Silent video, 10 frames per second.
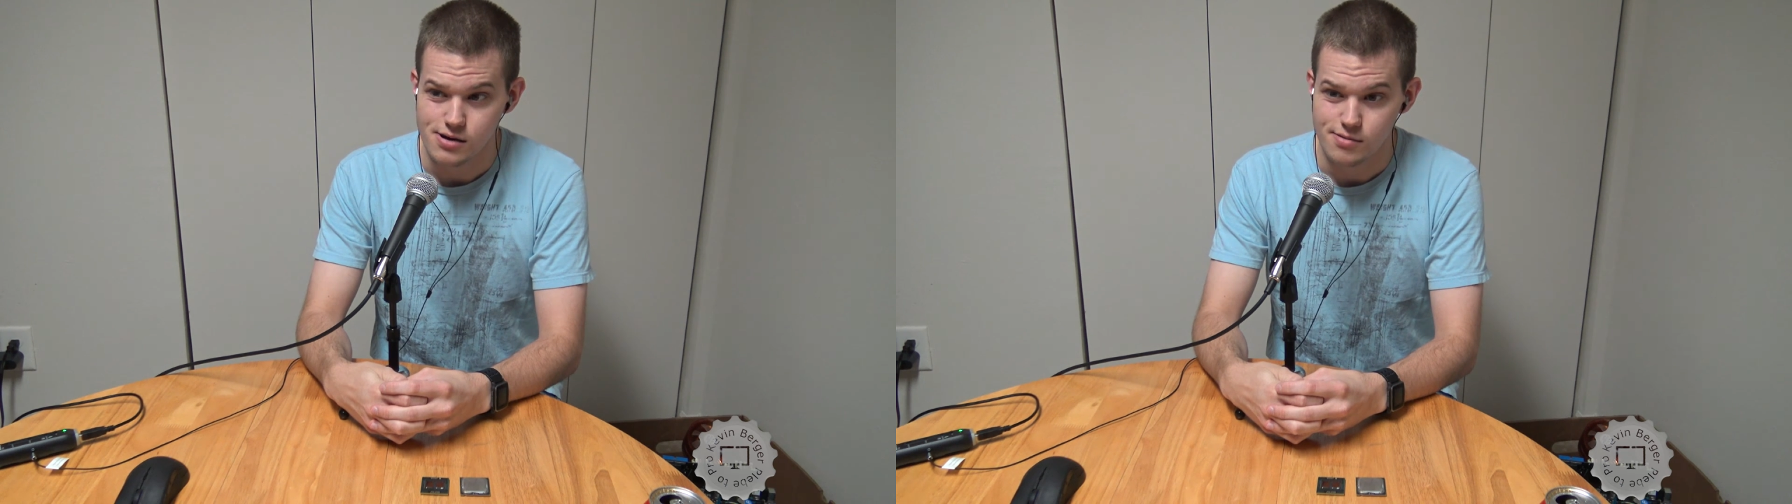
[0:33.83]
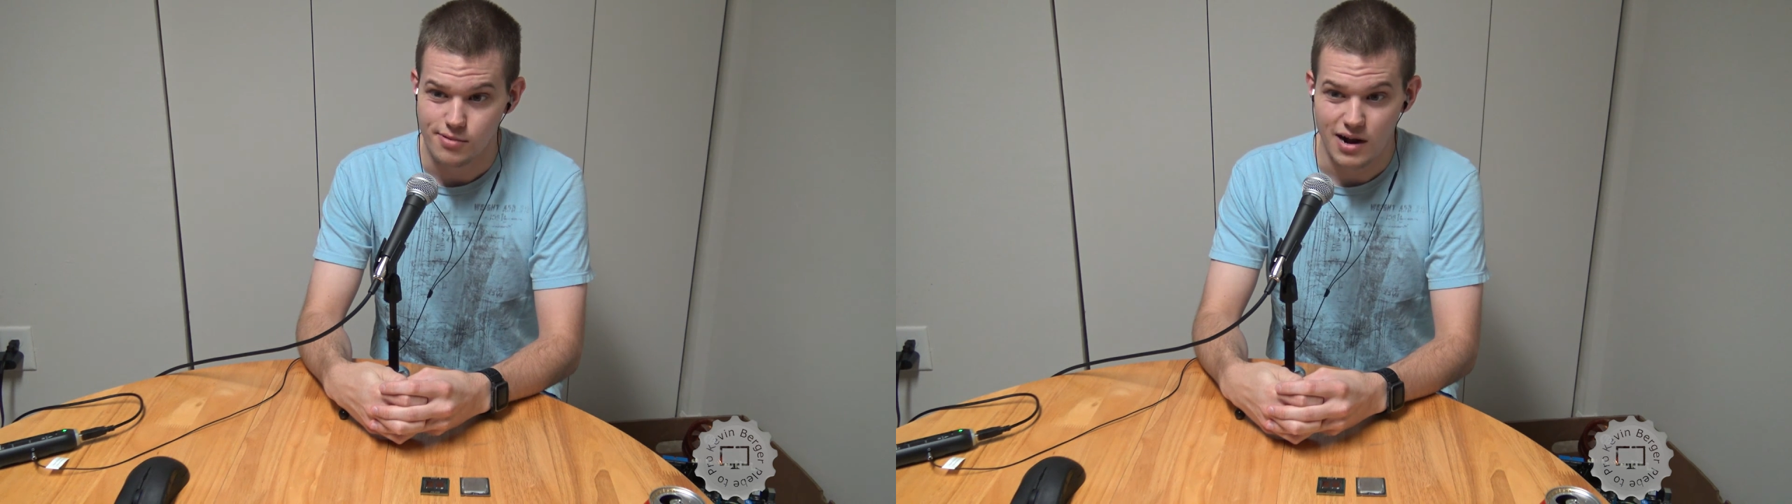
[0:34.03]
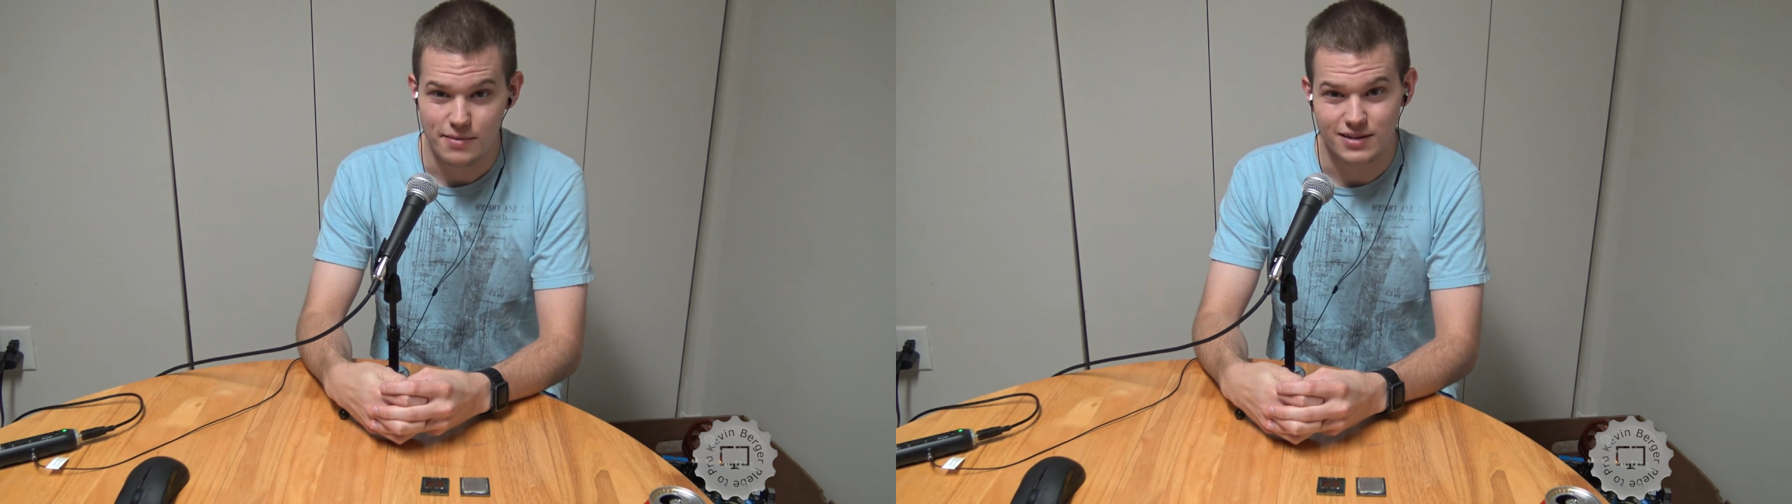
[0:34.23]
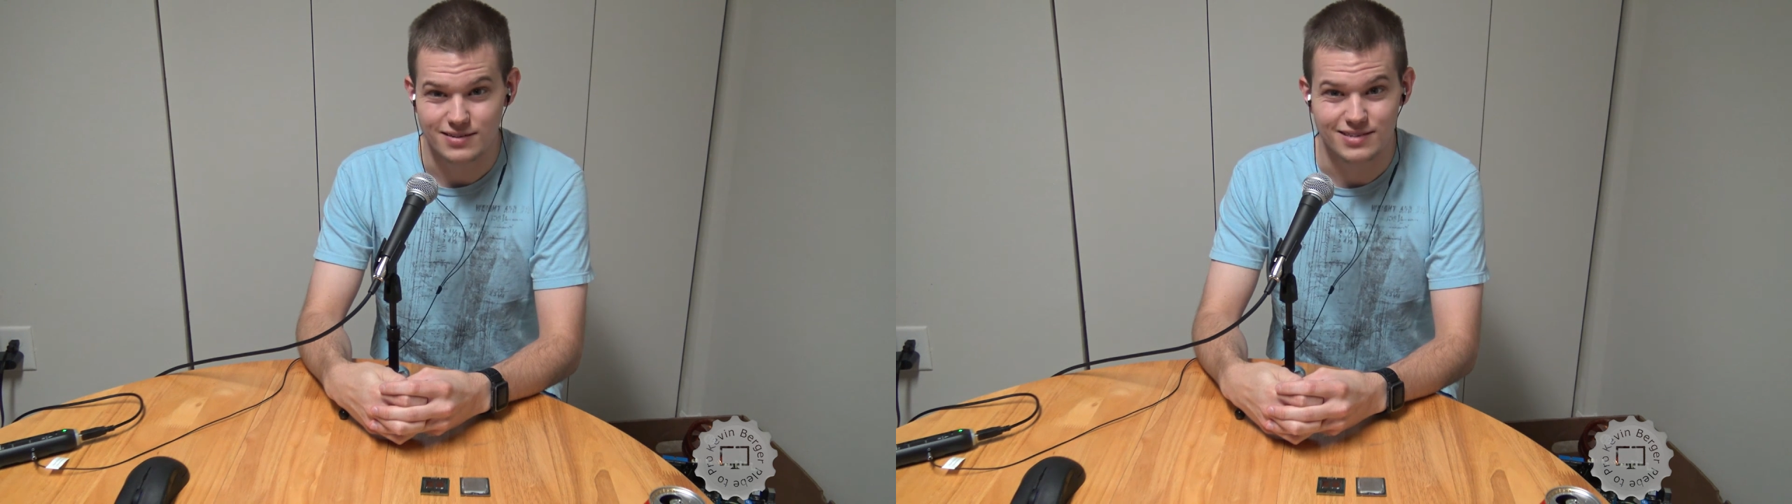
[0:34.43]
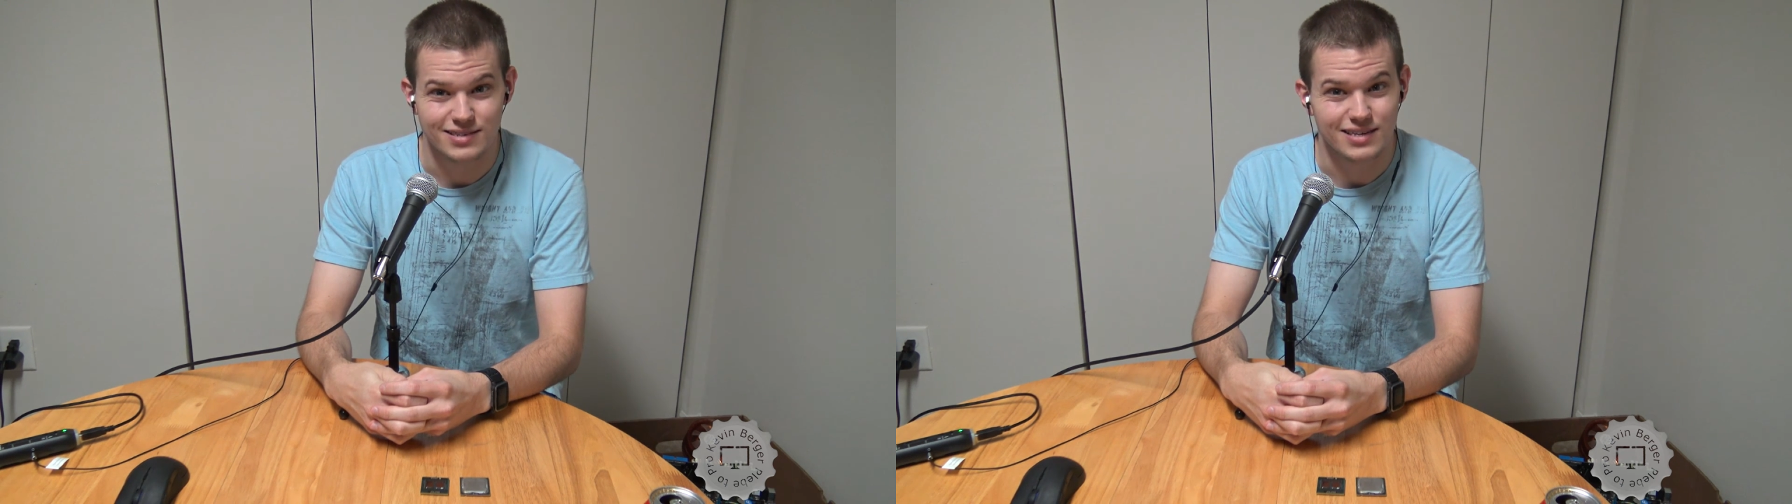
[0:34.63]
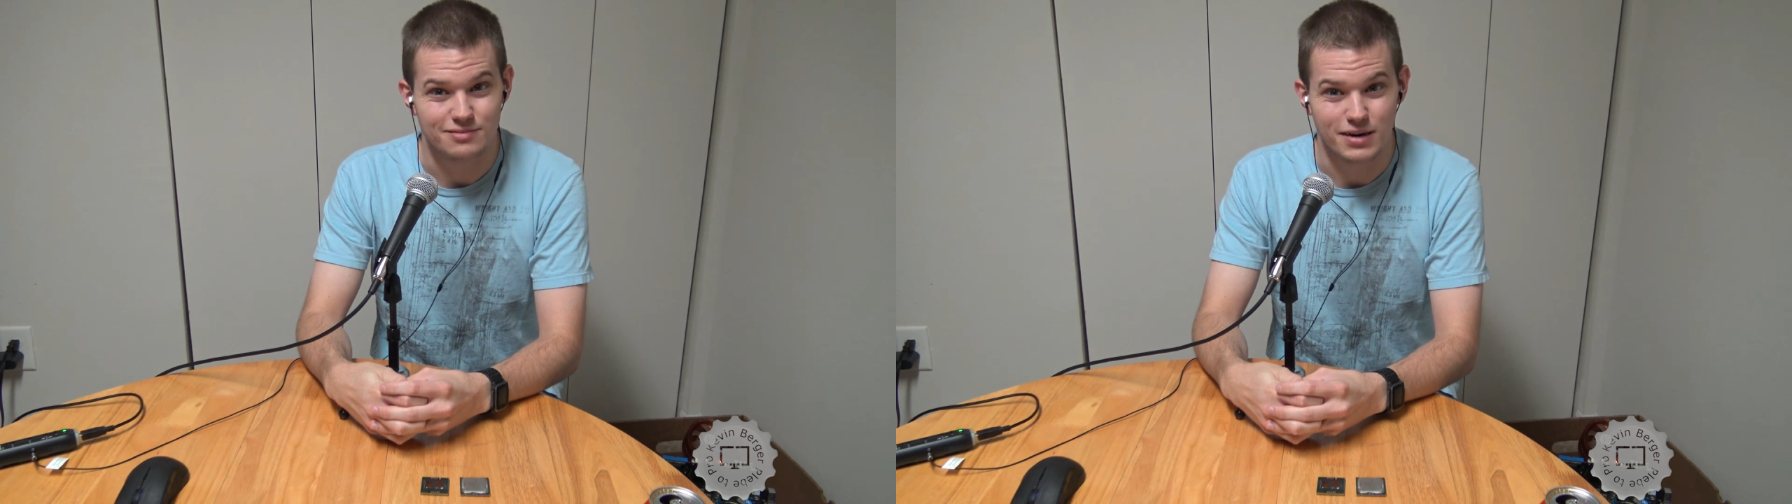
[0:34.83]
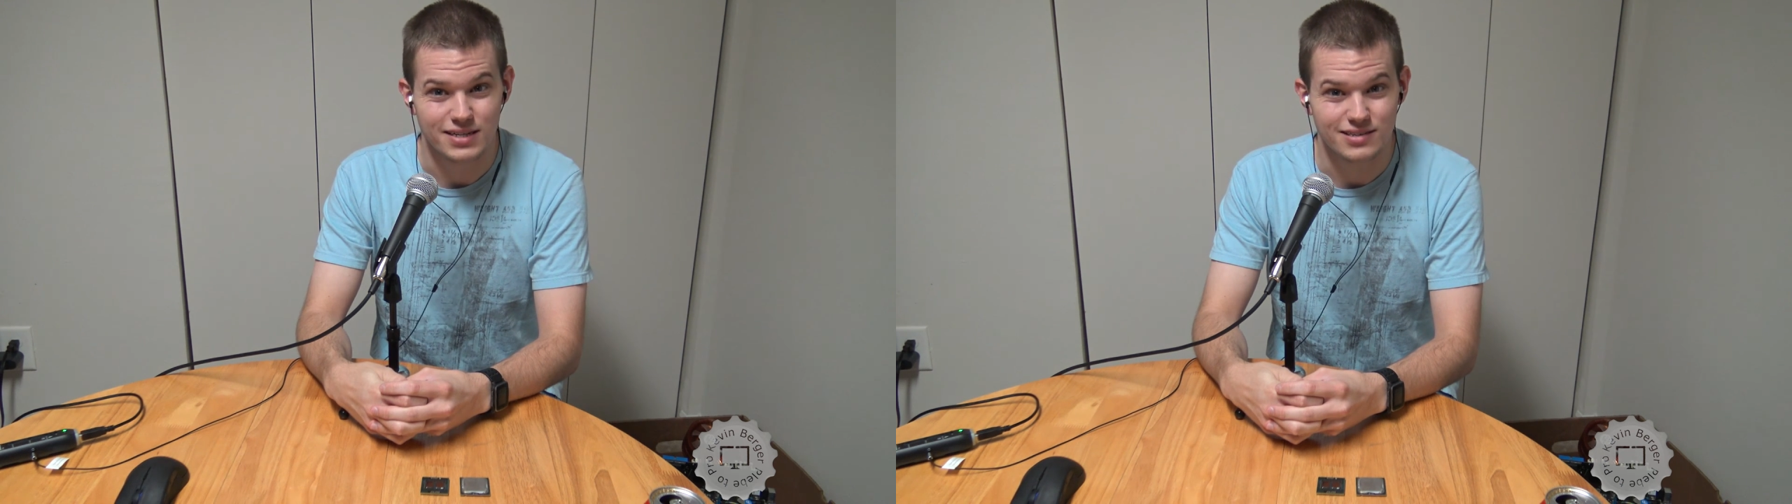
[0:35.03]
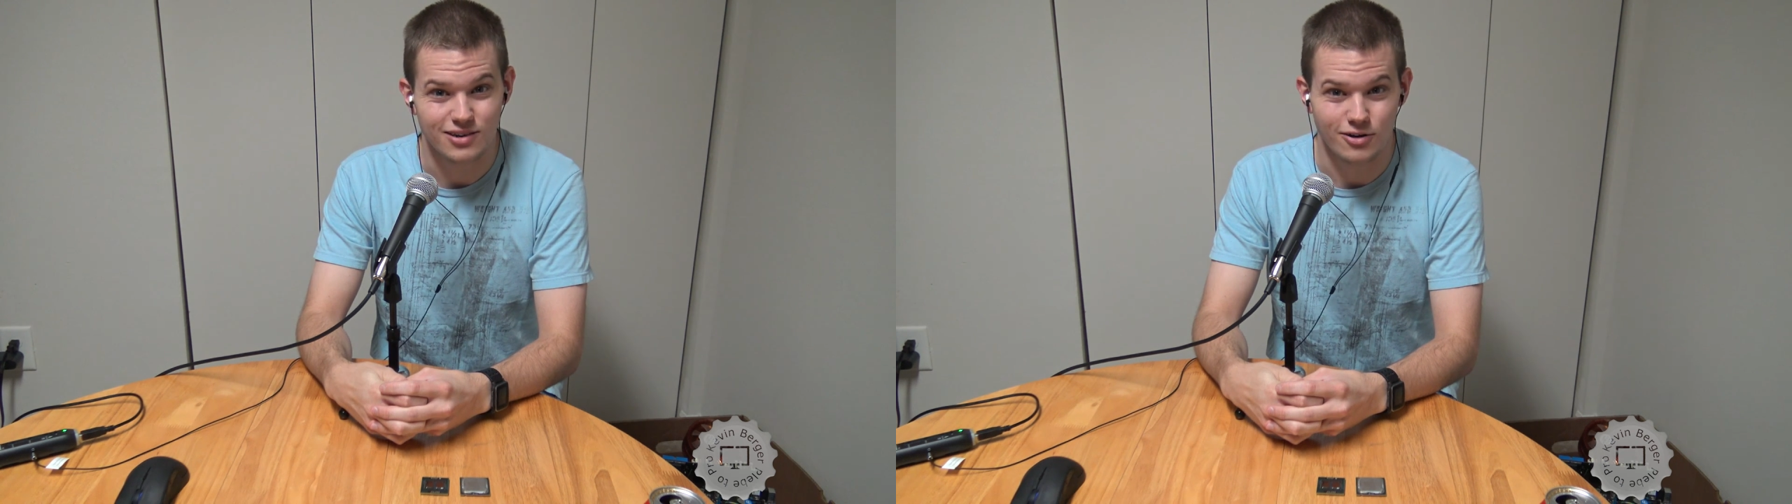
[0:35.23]
probably about 6
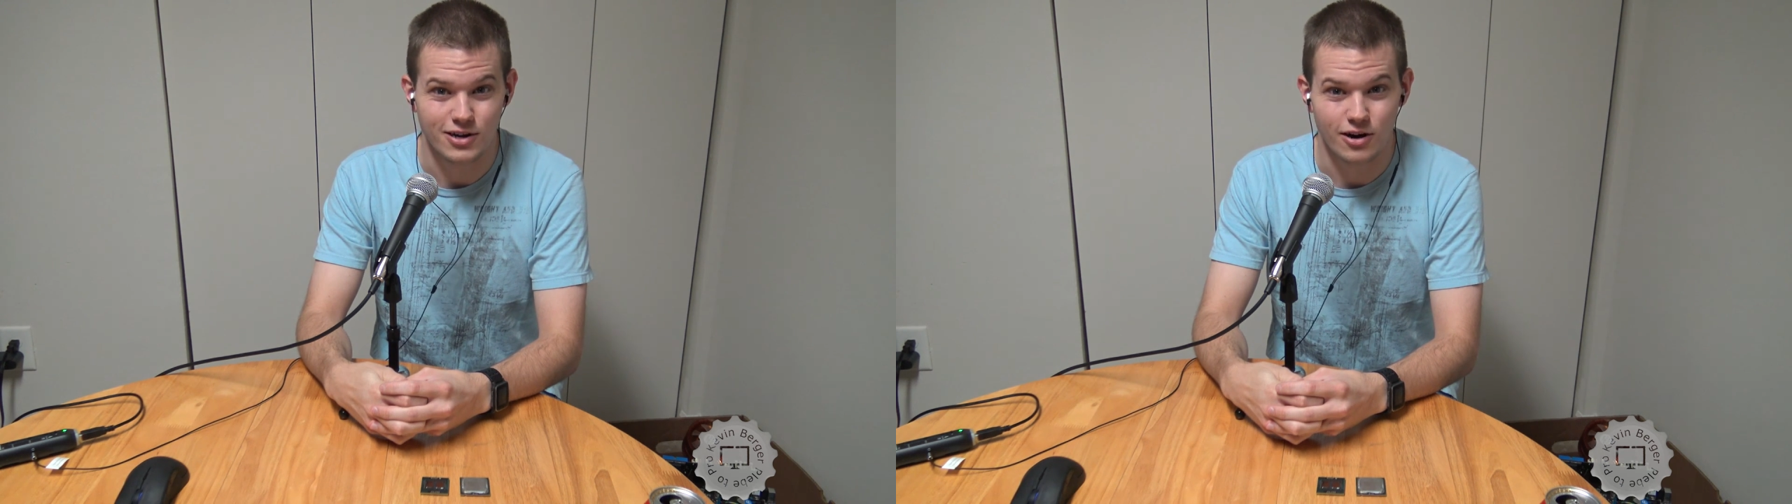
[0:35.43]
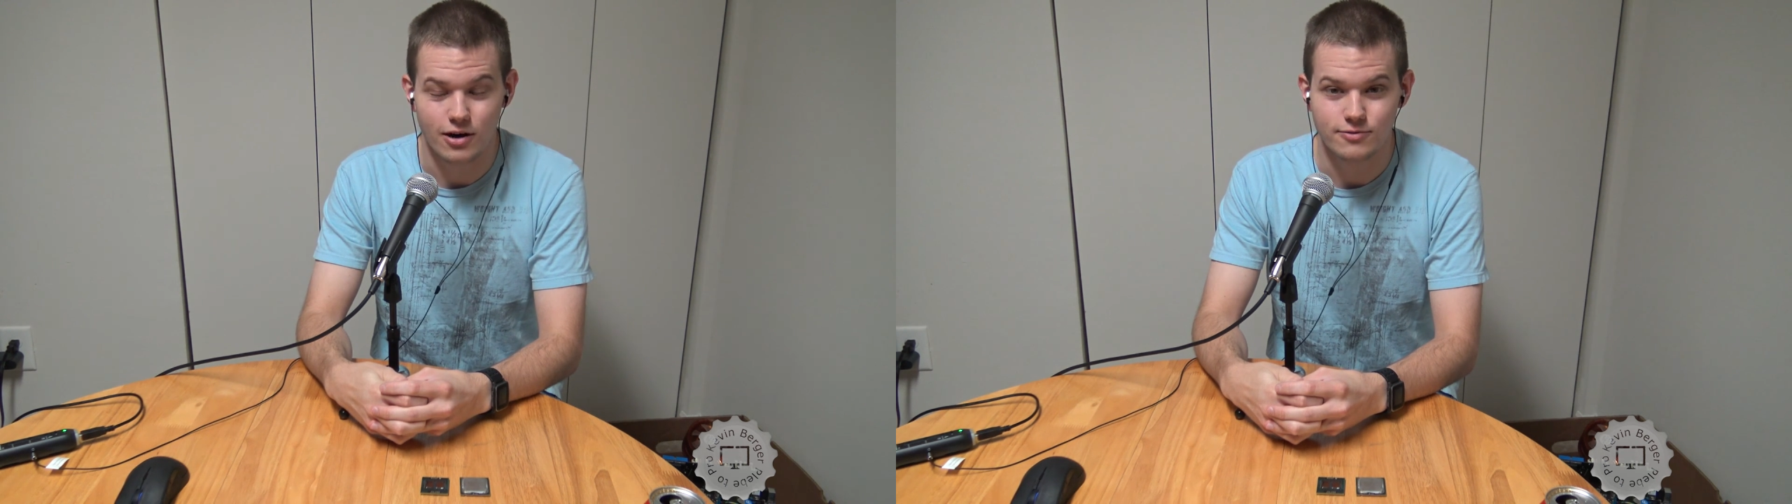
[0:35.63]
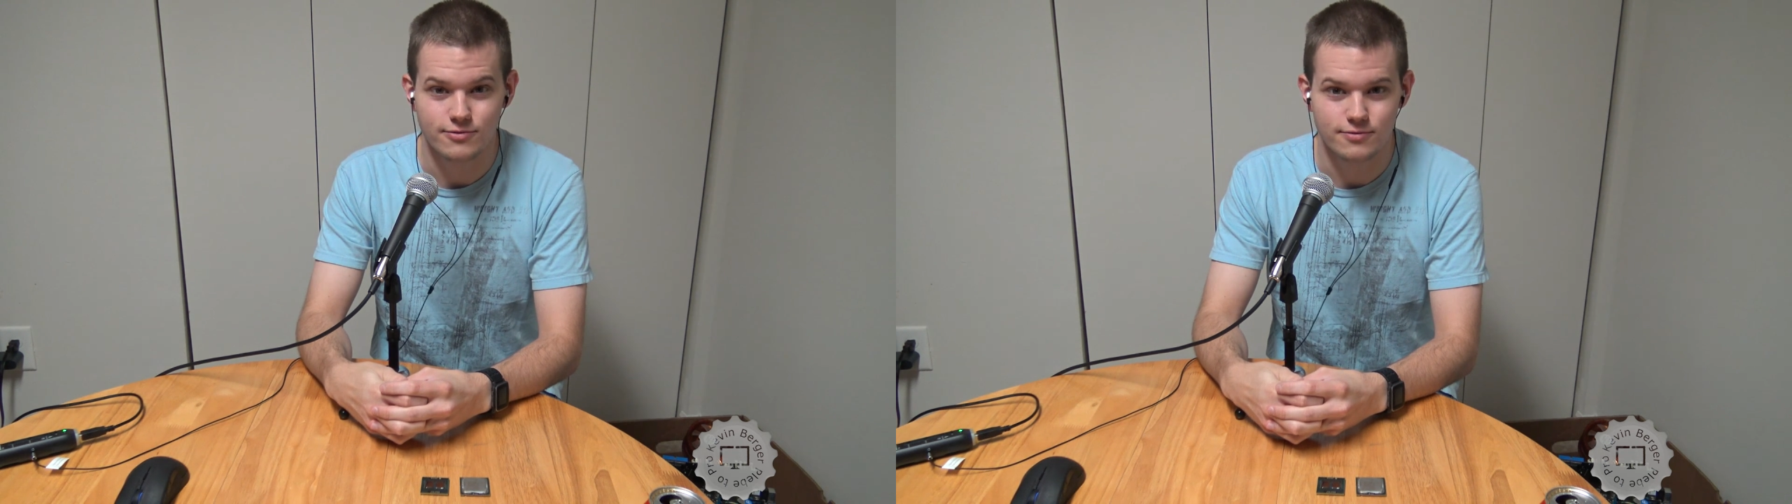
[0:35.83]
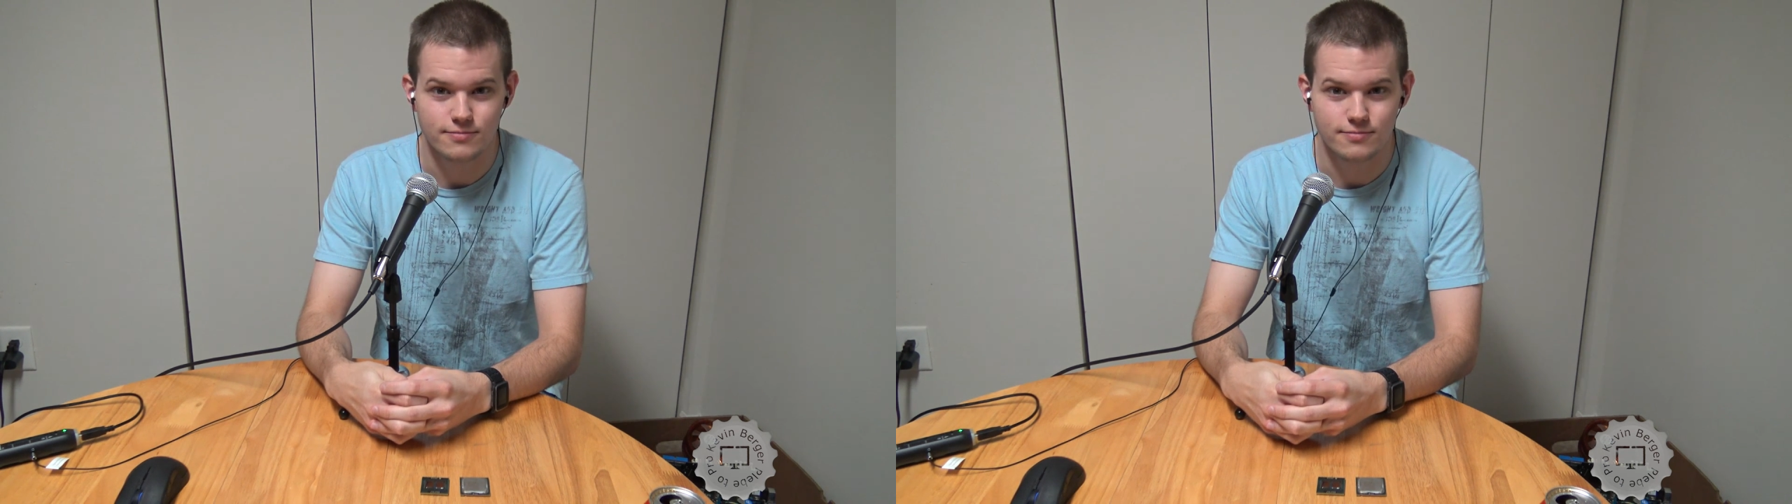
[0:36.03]
months, on and off.